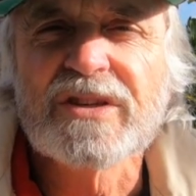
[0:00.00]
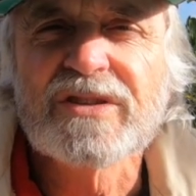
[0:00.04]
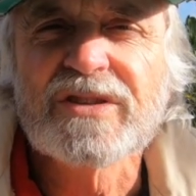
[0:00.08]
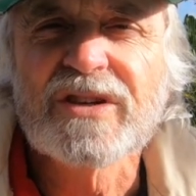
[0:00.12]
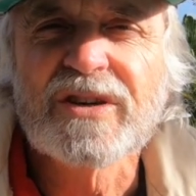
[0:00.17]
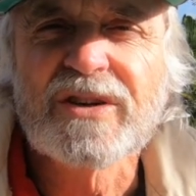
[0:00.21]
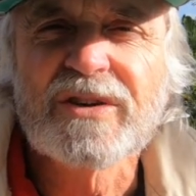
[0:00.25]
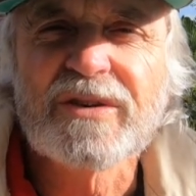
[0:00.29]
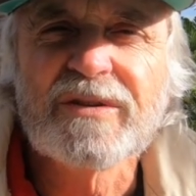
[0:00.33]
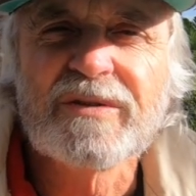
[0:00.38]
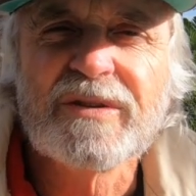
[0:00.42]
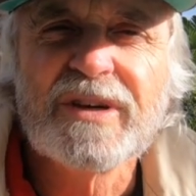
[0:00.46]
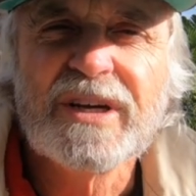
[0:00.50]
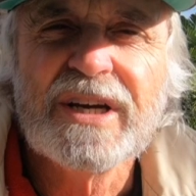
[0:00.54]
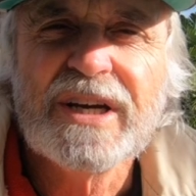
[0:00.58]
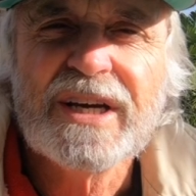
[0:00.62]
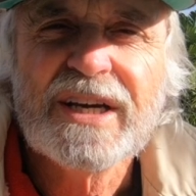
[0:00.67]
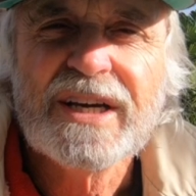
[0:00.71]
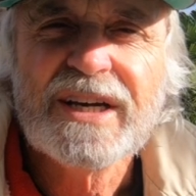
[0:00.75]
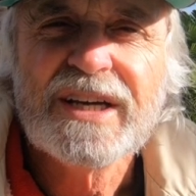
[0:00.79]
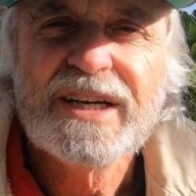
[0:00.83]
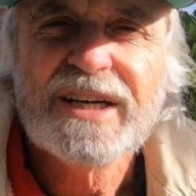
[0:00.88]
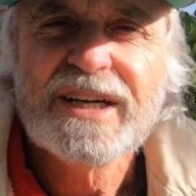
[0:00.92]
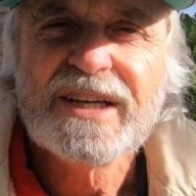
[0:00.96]
So
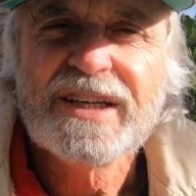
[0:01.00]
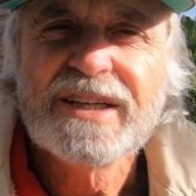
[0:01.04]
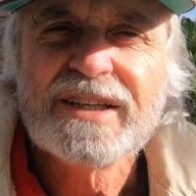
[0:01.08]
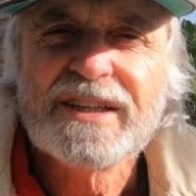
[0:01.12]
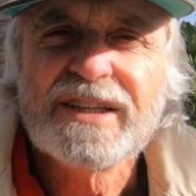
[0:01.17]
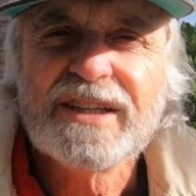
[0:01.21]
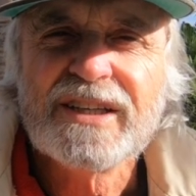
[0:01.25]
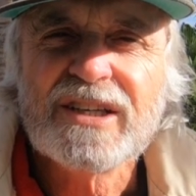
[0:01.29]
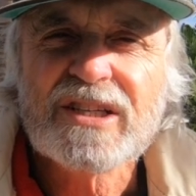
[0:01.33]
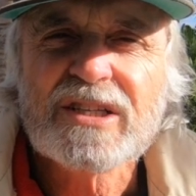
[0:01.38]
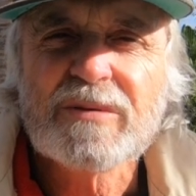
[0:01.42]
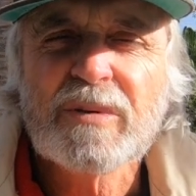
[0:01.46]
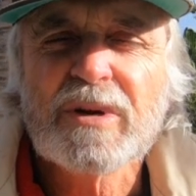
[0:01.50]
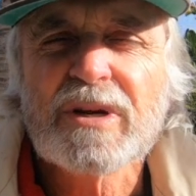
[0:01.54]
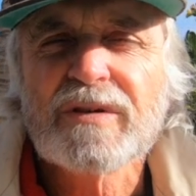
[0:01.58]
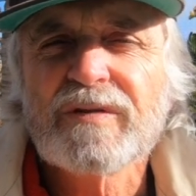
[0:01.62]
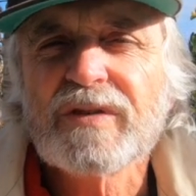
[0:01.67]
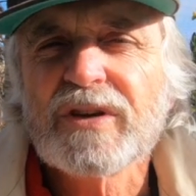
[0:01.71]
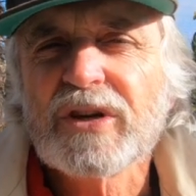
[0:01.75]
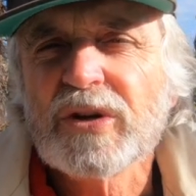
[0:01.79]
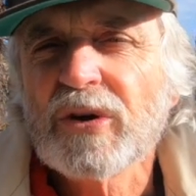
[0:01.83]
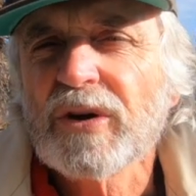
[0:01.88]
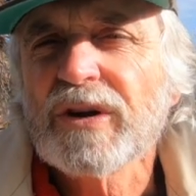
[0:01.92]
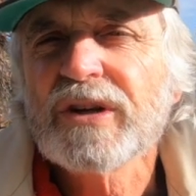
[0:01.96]
it is a bit
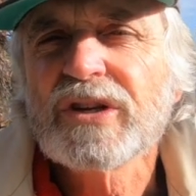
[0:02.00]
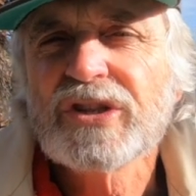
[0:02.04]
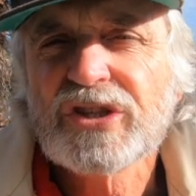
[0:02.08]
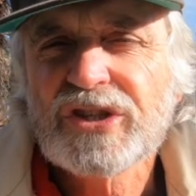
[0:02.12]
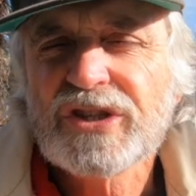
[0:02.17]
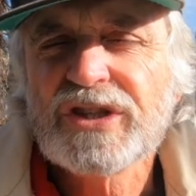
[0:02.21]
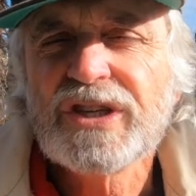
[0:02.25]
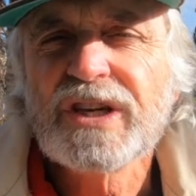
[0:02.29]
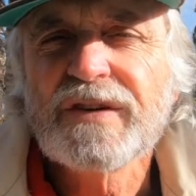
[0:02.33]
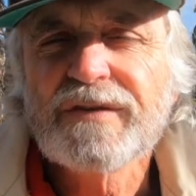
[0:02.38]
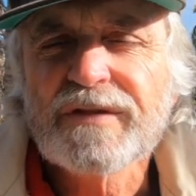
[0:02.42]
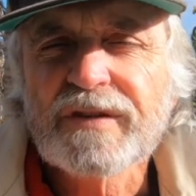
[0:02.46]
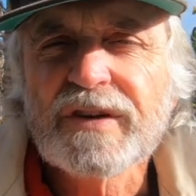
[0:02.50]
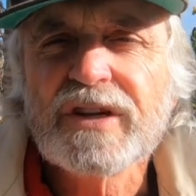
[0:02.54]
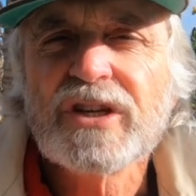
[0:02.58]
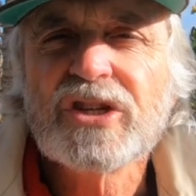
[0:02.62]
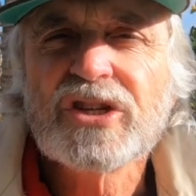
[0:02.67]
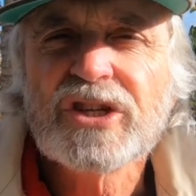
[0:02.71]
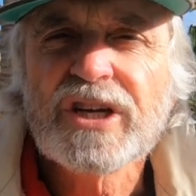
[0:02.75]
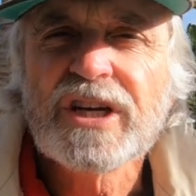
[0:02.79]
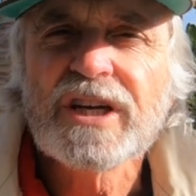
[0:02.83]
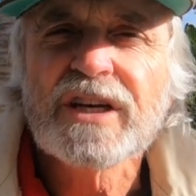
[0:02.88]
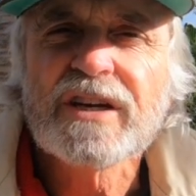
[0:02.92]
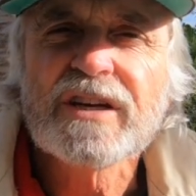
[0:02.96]
of you've got to definitely
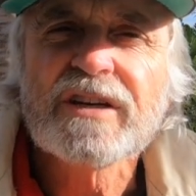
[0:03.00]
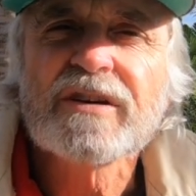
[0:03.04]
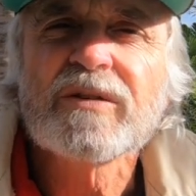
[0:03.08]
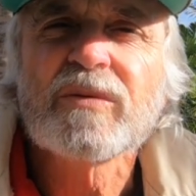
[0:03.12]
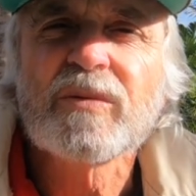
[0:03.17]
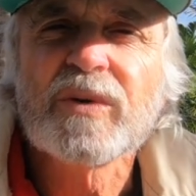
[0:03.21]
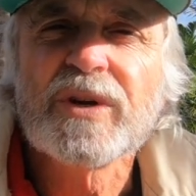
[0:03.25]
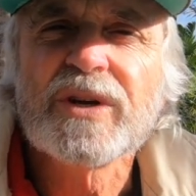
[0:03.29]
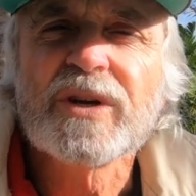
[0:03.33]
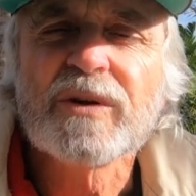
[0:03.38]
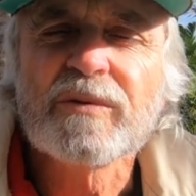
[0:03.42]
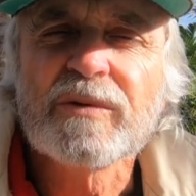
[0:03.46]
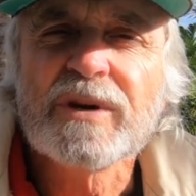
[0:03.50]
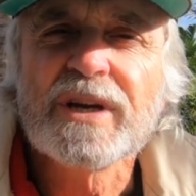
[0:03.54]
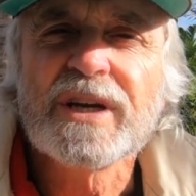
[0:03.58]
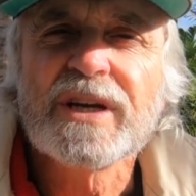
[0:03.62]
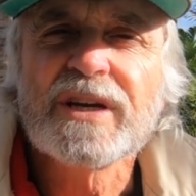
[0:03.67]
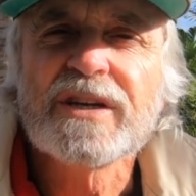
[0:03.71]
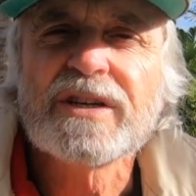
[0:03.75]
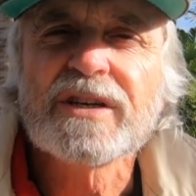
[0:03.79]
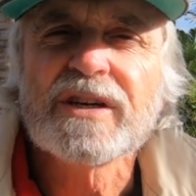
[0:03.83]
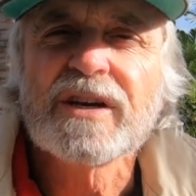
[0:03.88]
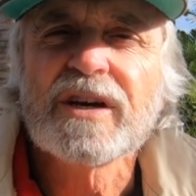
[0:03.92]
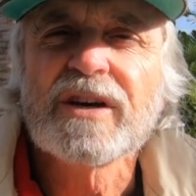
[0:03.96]
check when you're
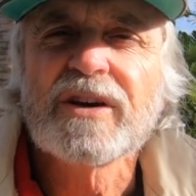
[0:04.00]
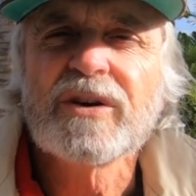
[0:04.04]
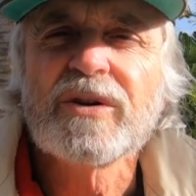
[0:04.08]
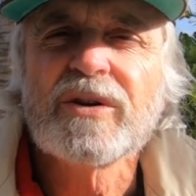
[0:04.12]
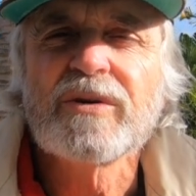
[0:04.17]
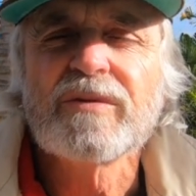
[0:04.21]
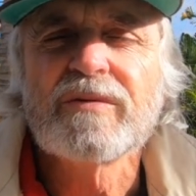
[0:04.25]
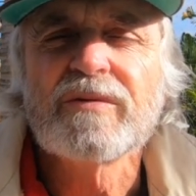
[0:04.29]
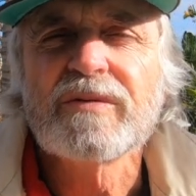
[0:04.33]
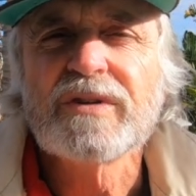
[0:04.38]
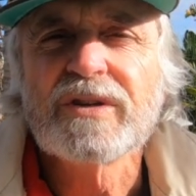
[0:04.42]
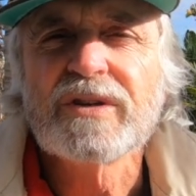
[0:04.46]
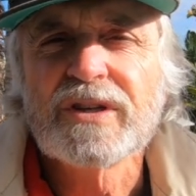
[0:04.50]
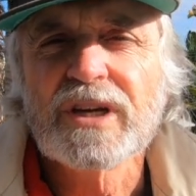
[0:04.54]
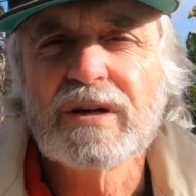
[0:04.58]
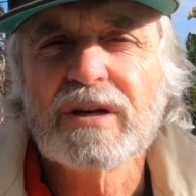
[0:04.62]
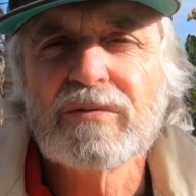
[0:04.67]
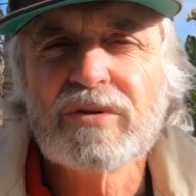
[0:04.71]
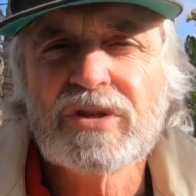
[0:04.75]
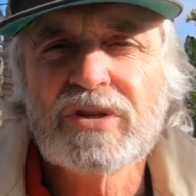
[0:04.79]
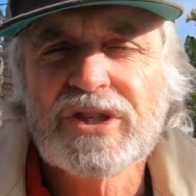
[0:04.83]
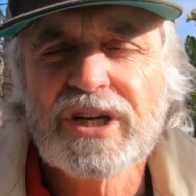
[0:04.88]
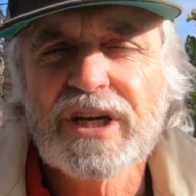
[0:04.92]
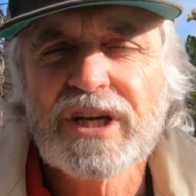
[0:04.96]
ready to go, to
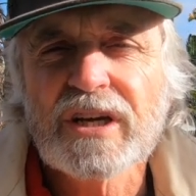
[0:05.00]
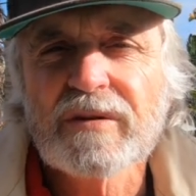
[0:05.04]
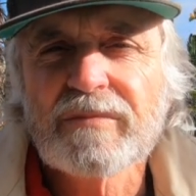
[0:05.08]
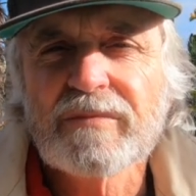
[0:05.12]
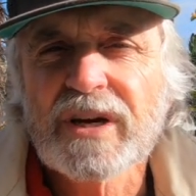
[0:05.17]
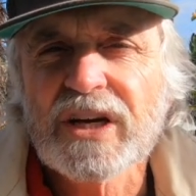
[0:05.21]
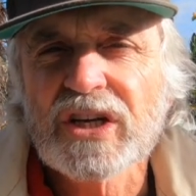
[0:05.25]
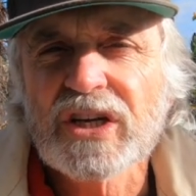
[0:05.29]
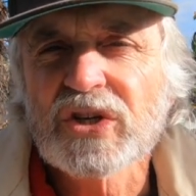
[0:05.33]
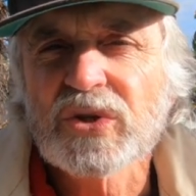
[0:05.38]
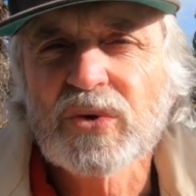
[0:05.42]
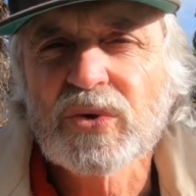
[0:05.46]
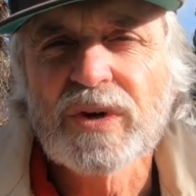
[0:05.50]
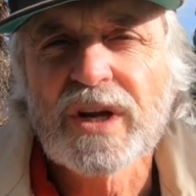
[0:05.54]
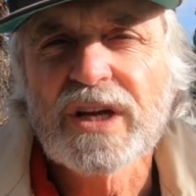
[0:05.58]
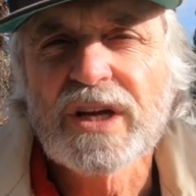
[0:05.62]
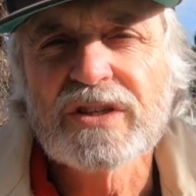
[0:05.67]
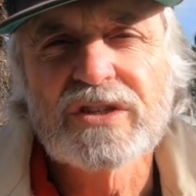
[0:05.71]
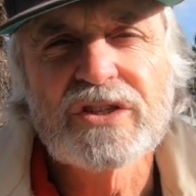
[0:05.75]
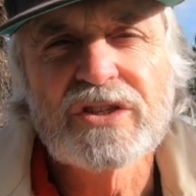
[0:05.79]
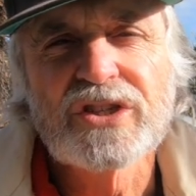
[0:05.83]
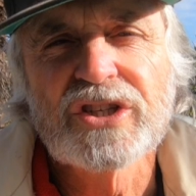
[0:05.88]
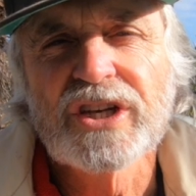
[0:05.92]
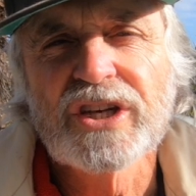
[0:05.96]
double check and make sure it
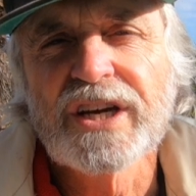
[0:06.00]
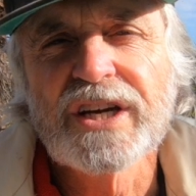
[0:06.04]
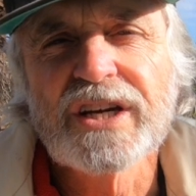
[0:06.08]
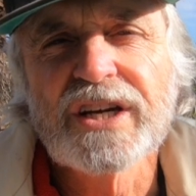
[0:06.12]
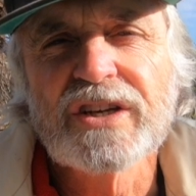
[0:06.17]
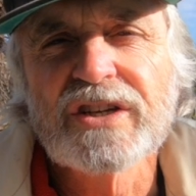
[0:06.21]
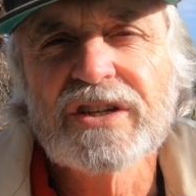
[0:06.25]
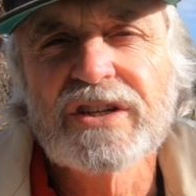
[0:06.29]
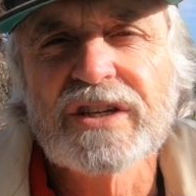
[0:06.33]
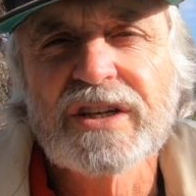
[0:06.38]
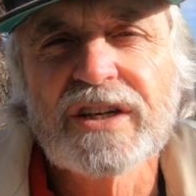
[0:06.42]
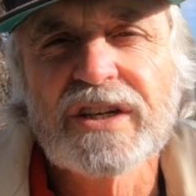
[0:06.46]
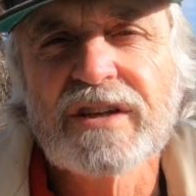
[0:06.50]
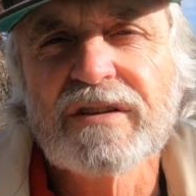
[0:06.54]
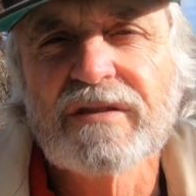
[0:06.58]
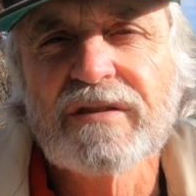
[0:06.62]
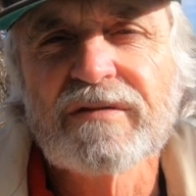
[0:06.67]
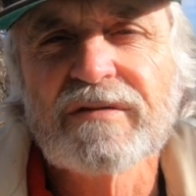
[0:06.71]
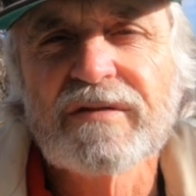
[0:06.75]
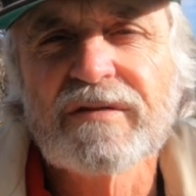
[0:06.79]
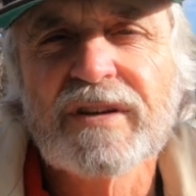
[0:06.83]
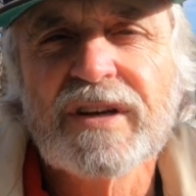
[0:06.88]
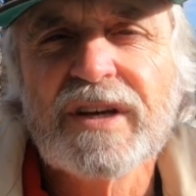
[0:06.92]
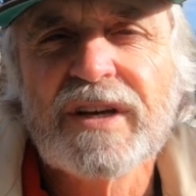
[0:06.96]
hasn't changed and
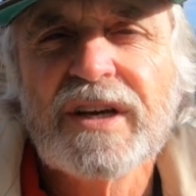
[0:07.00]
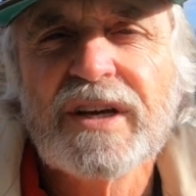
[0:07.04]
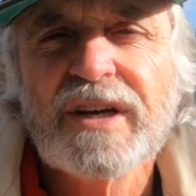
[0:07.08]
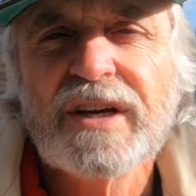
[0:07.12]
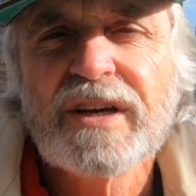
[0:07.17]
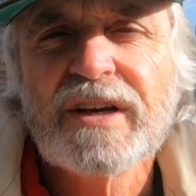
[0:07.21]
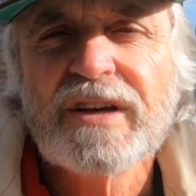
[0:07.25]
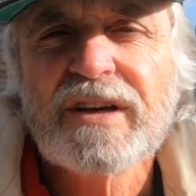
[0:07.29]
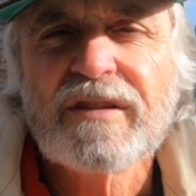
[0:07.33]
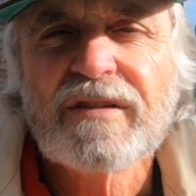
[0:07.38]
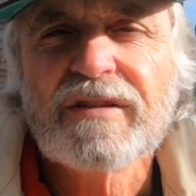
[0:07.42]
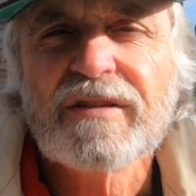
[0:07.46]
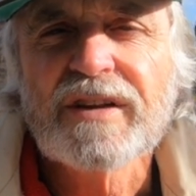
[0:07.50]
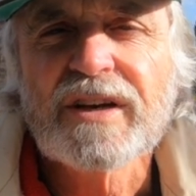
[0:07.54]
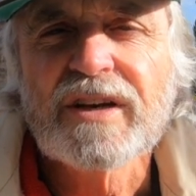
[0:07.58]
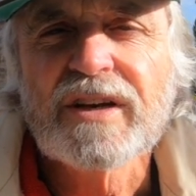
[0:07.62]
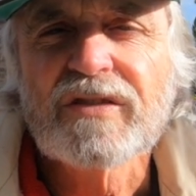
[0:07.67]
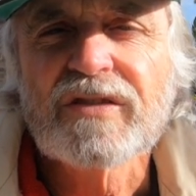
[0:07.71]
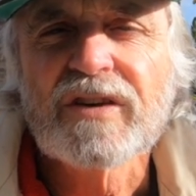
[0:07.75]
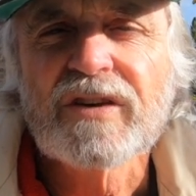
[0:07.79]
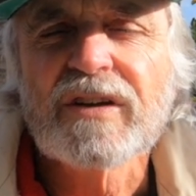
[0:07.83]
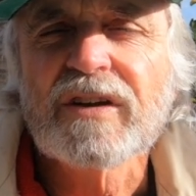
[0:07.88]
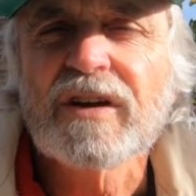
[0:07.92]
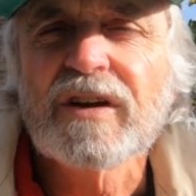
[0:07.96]

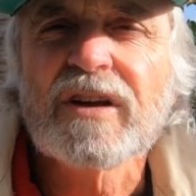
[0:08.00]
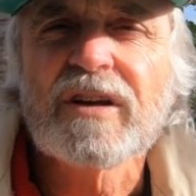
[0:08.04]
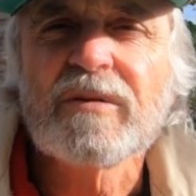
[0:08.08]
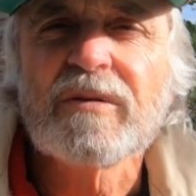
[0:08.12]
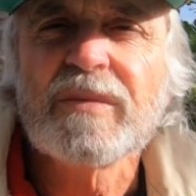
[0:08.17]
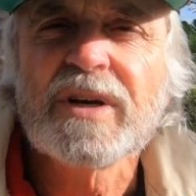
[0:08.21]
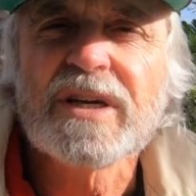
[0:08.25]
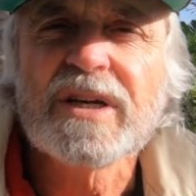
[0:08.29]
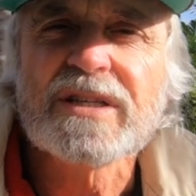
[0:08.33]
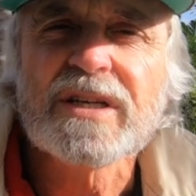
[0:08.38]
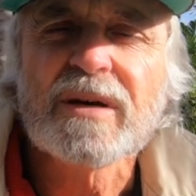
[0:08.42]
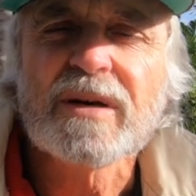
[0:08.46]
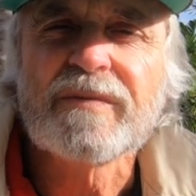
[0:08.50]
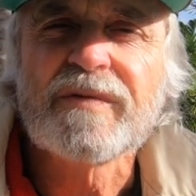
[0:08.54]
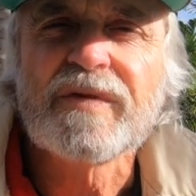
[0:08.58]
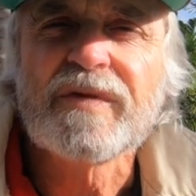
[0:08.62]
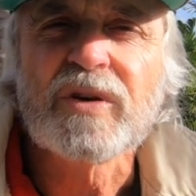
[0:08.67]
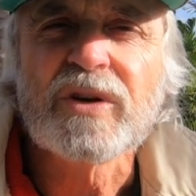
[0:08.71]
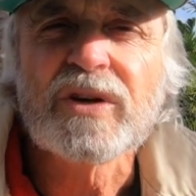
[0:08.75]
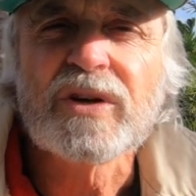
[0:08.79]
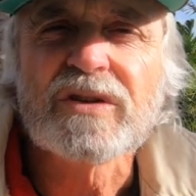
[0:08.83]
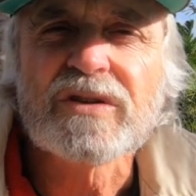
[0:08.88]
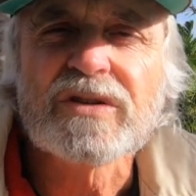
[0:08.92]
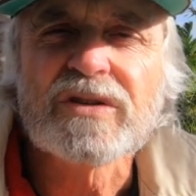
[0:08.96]
things aren't going to mess up
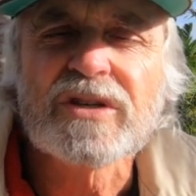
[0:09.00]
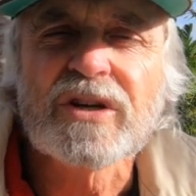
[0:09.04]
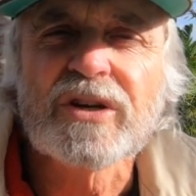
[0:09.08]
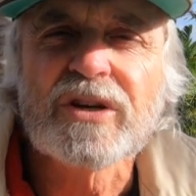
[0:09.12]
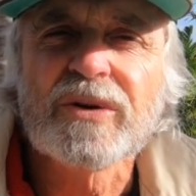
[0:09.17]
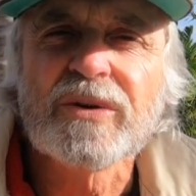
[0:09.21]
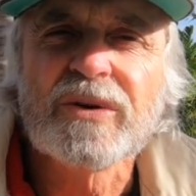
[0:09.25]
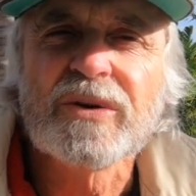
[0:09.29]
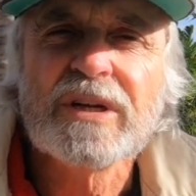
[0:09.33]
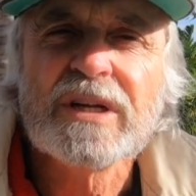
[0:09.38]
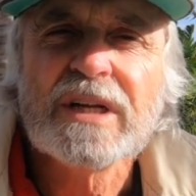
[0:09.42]
for you. So